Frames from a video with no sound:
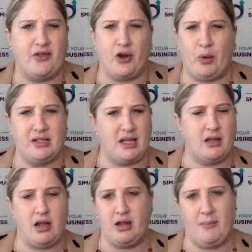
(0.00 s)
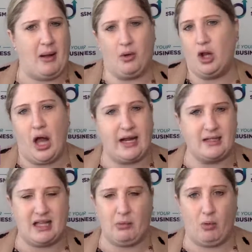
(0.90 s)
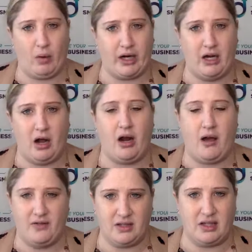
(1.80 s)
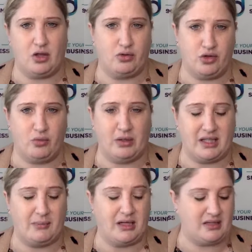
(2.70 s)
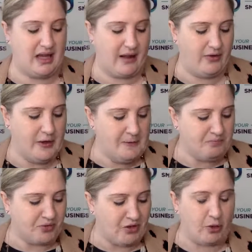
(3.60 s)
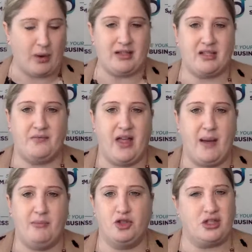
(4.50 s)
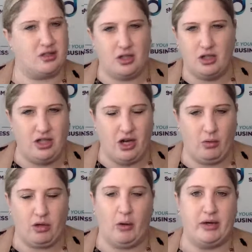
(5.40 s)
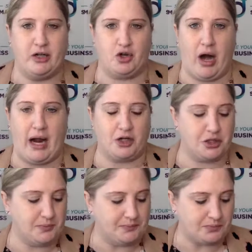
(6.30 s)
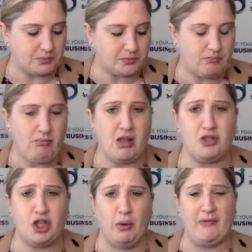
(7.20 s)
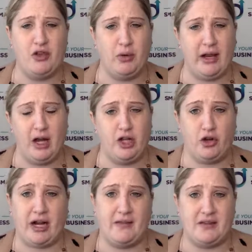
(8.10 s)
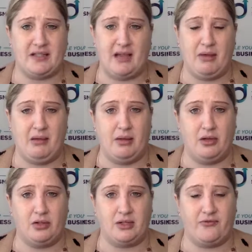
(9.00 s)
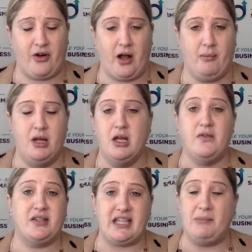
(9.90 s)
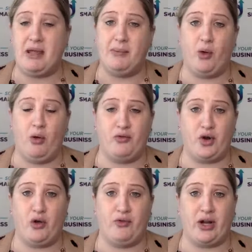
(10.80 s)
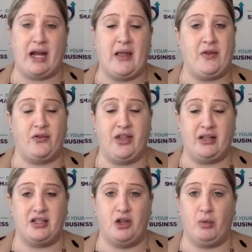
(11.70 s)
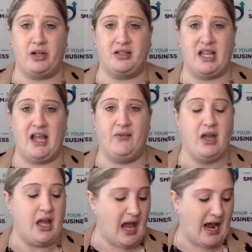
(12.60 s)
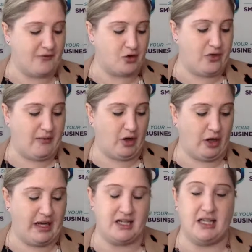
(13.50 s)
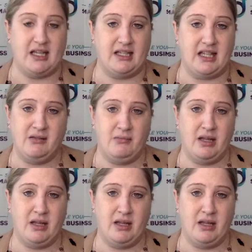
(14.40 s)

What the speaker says: if they're ones that about clients that we're working on, obviously those are the ones I'm going to save. The rest of them just, go into trash. So if you're getting the same emails from the same people over and over again, and there are things that you want to save after they've gone into these